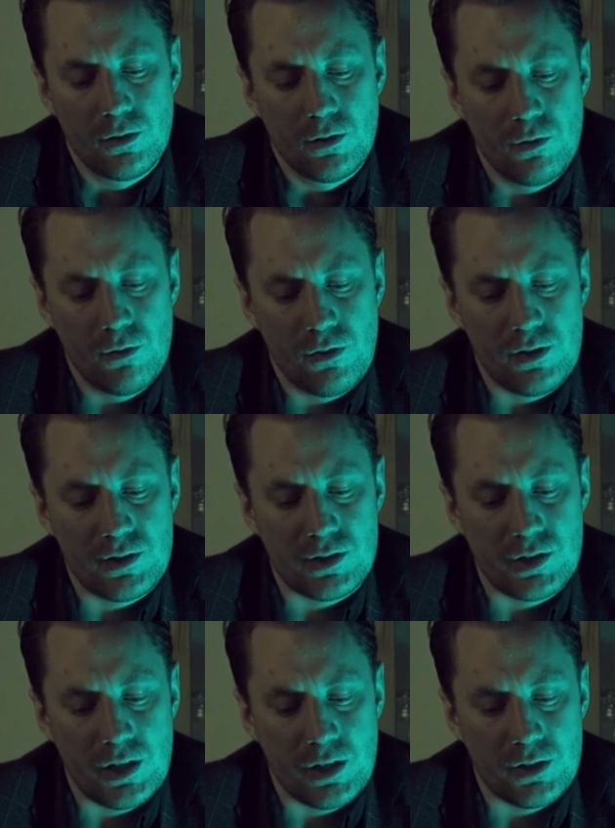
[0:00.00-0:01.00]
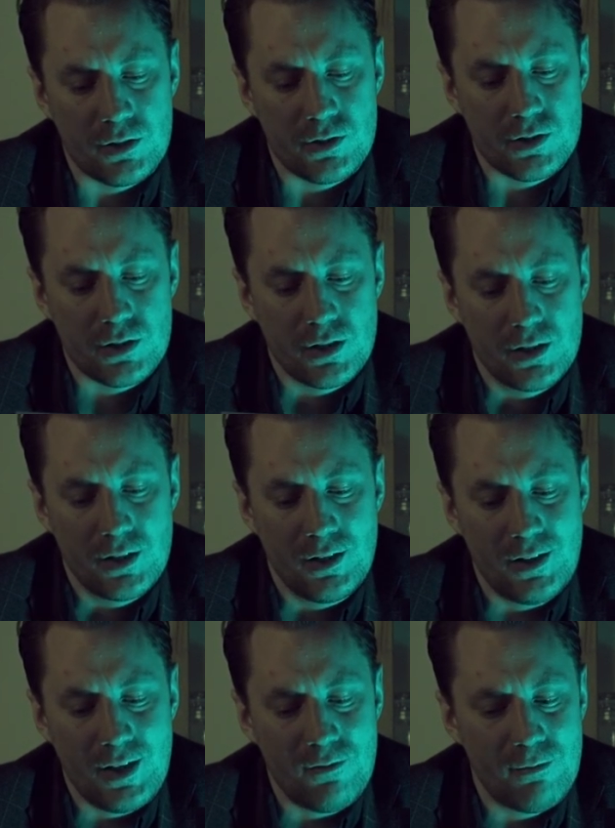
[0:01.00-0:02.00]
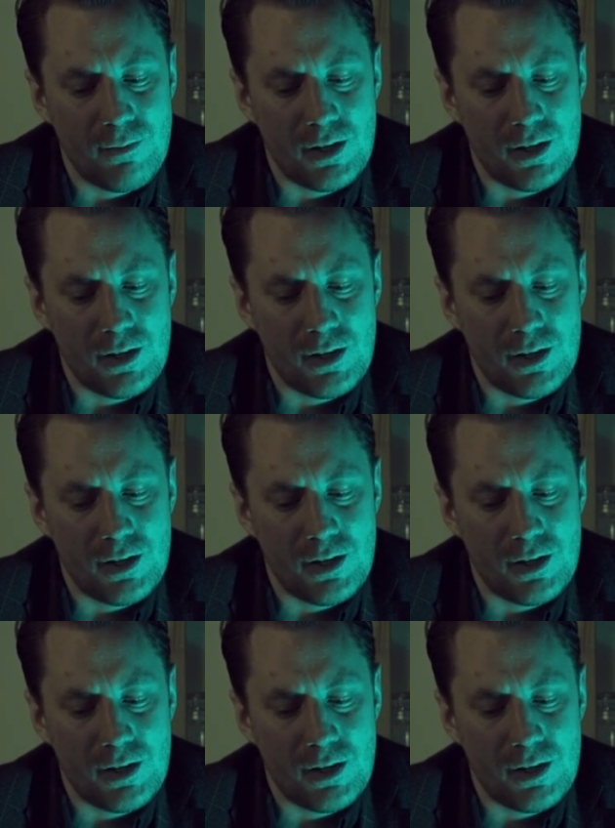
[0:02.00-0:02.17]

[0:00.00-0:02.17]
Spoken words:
Over these years, he never